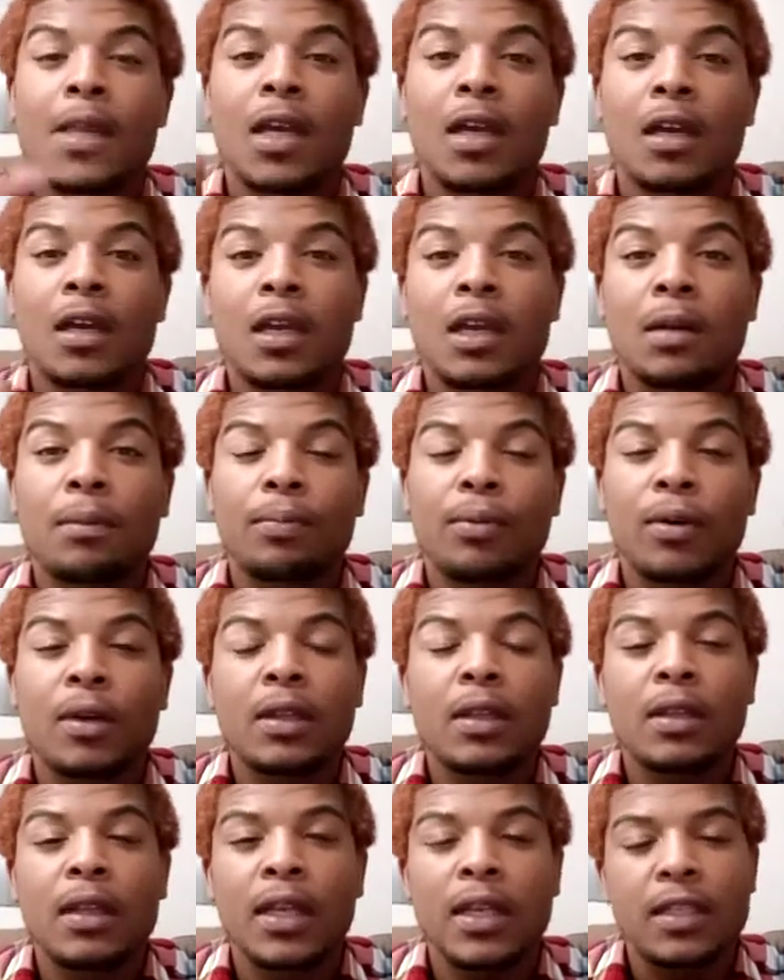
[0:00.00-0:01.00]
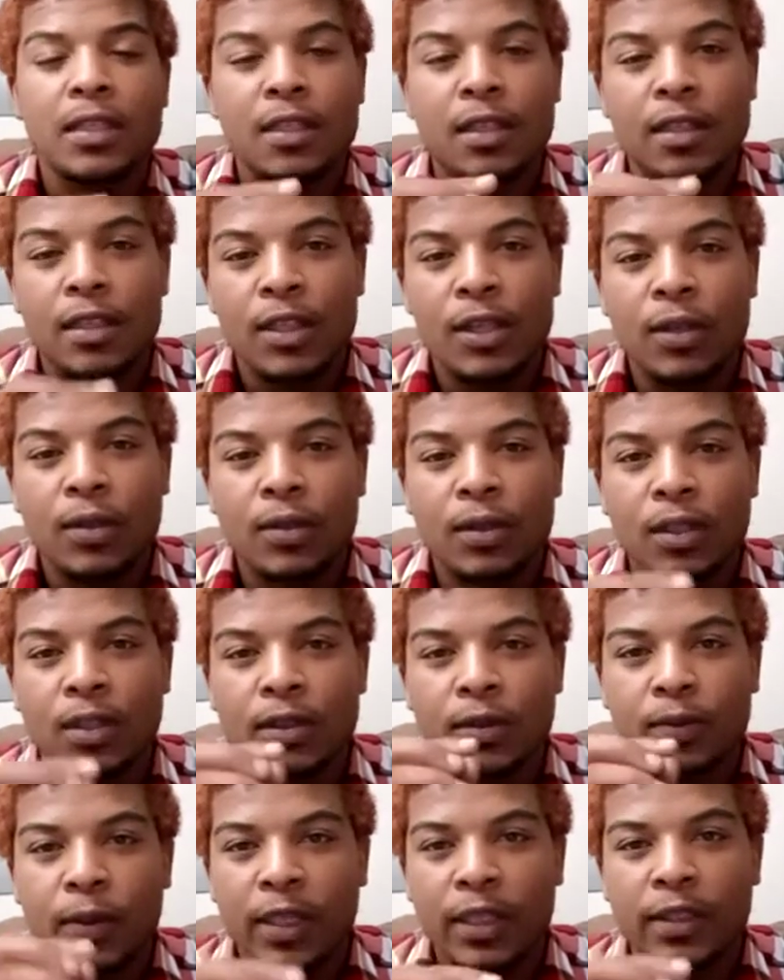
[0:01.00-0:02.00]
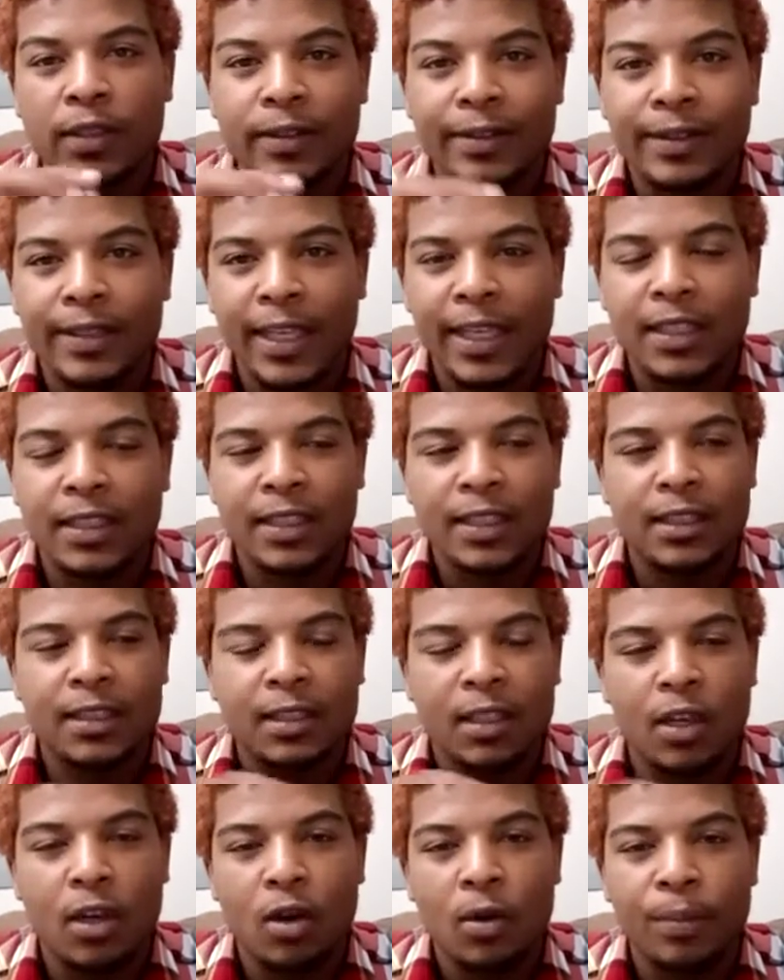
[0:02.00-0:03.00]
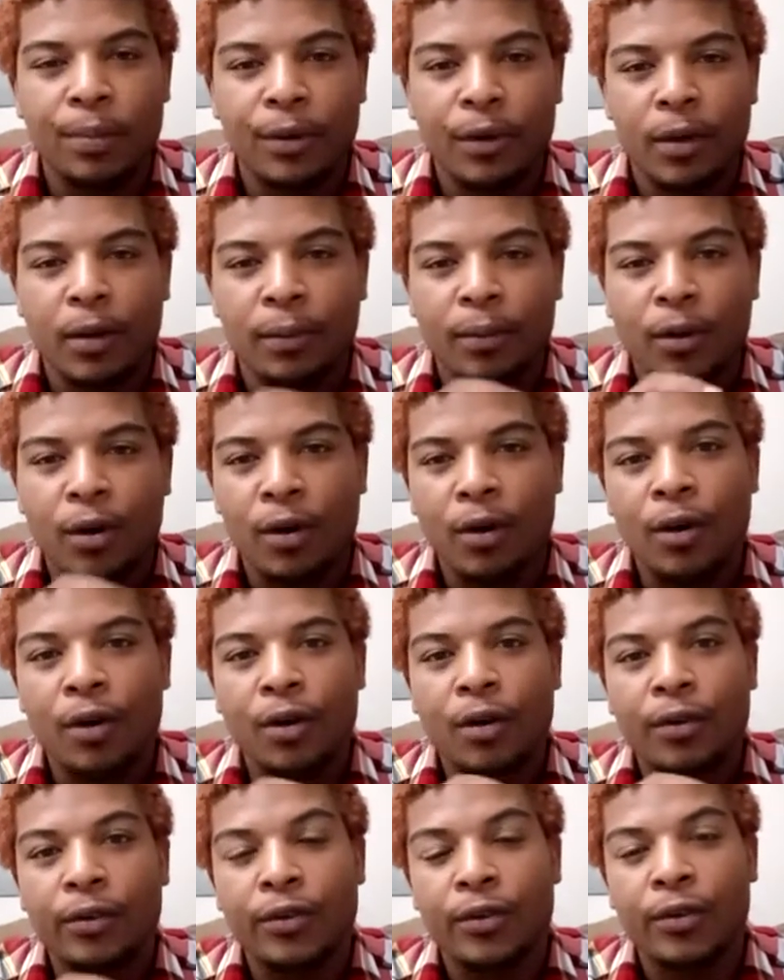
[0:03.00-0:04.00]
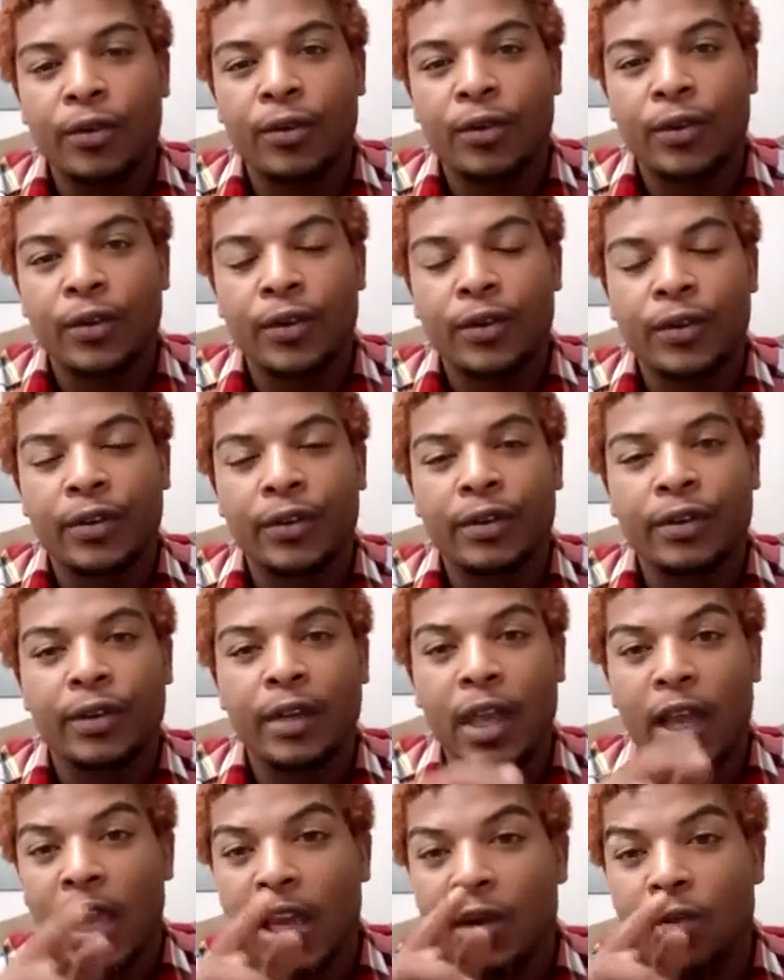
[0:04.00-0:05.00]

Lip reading: An important thing to note is when you're saging to open up all doors and